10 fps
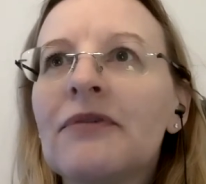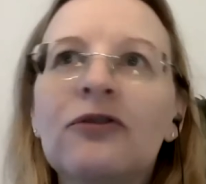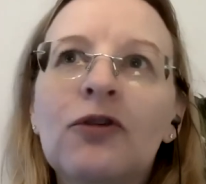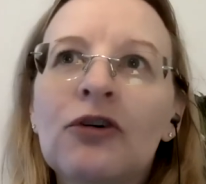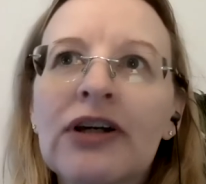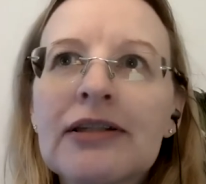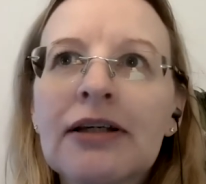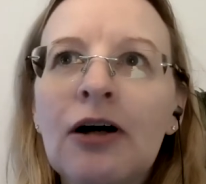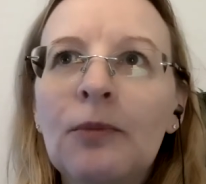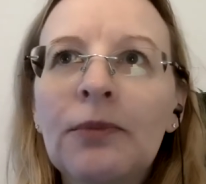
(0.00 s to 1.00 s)
For
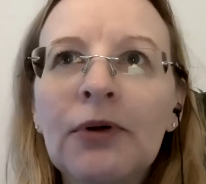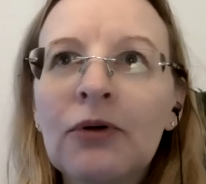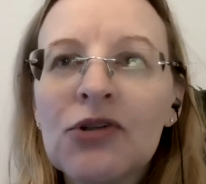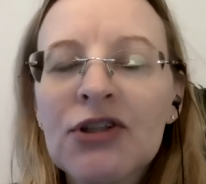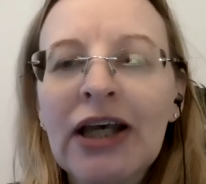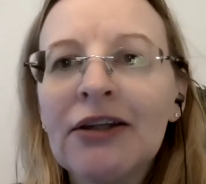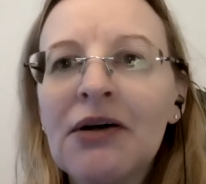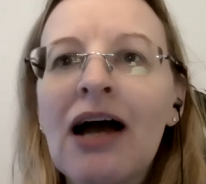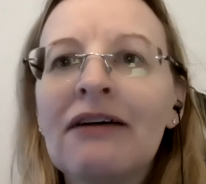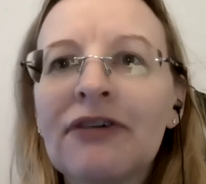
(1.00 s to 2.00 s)
example, say you
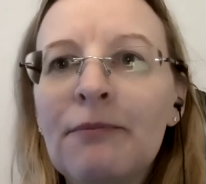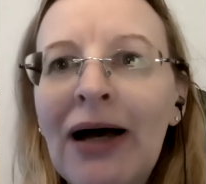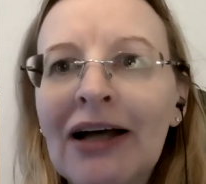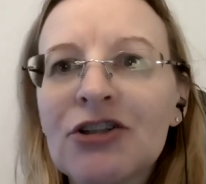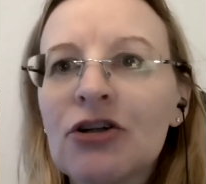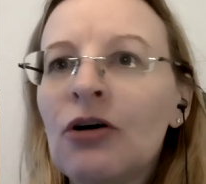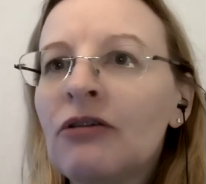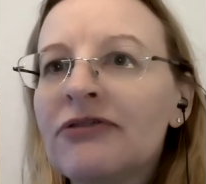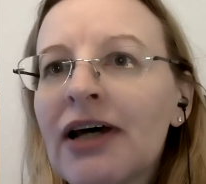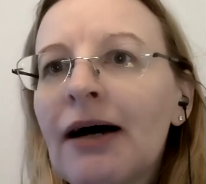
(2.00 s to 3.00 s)
have a batch of
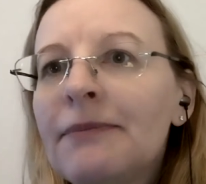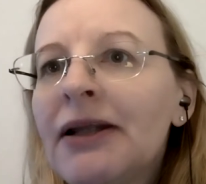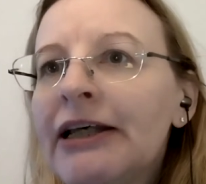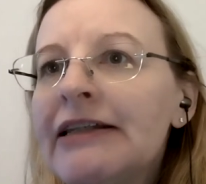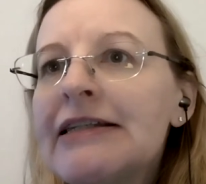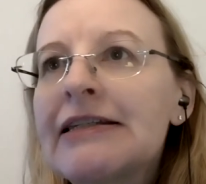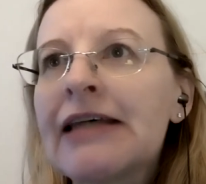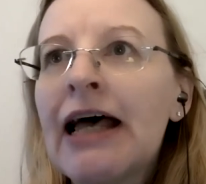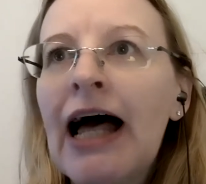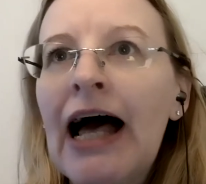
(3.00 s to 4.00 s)
tablets
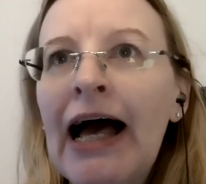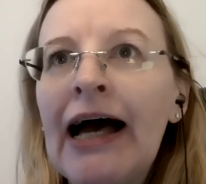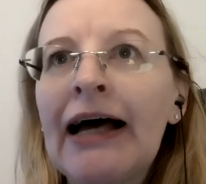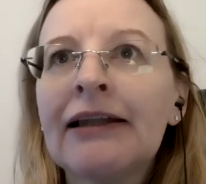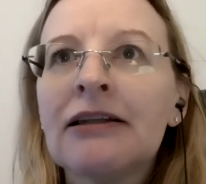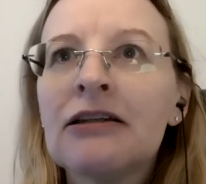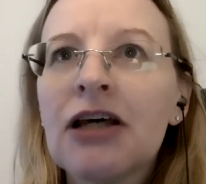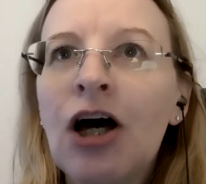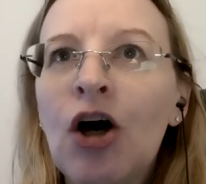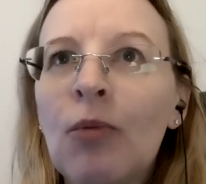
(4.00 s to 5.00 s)
and
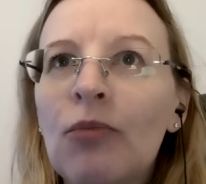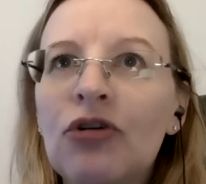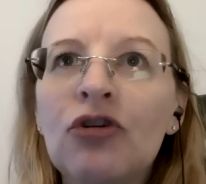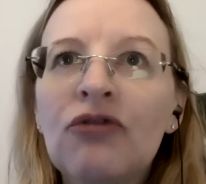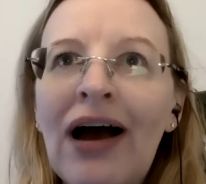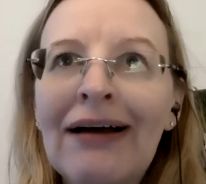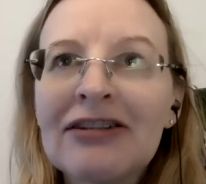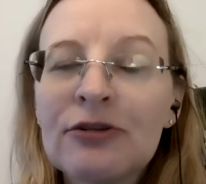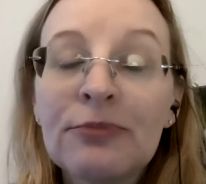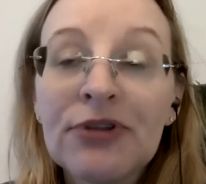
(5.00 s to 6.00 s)
you've had
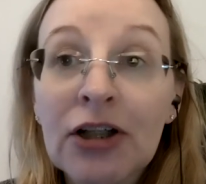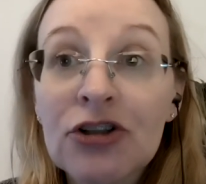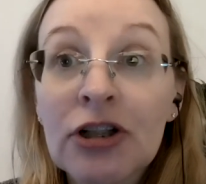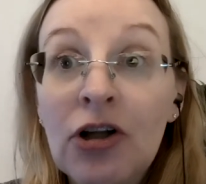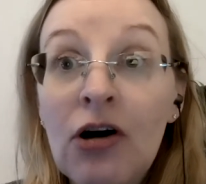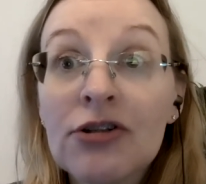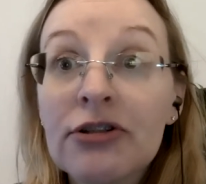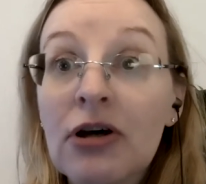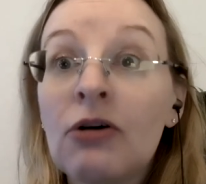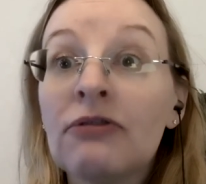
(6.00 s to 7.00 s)
some production loss
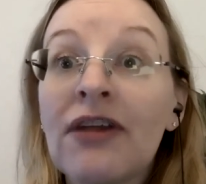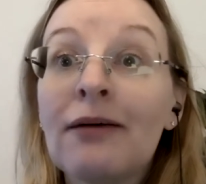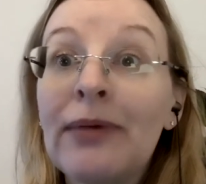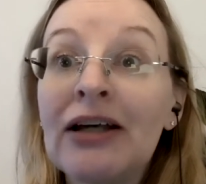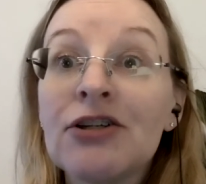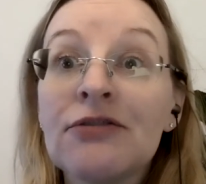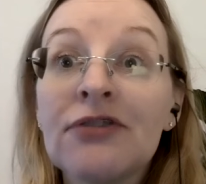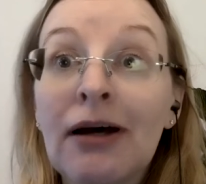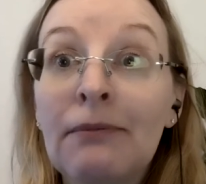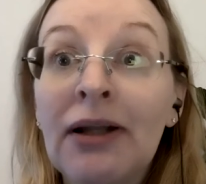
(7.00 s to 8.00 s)
of that batch of
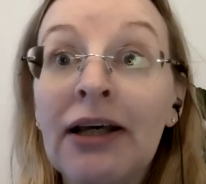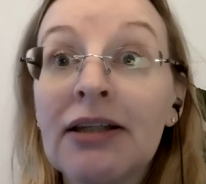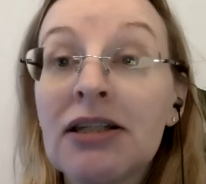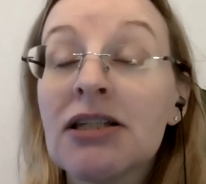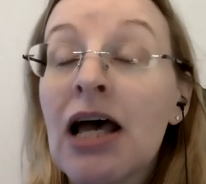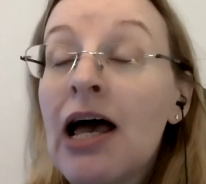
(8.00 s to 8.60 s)
tablets.